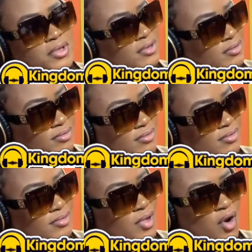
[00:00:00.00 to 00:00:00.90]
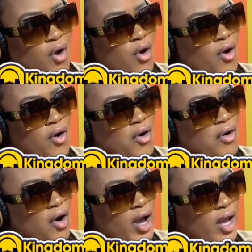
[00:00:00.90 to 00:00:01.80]
Oya anko pa.
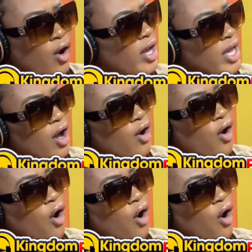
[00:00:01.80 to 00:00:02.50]
No, your only uncle.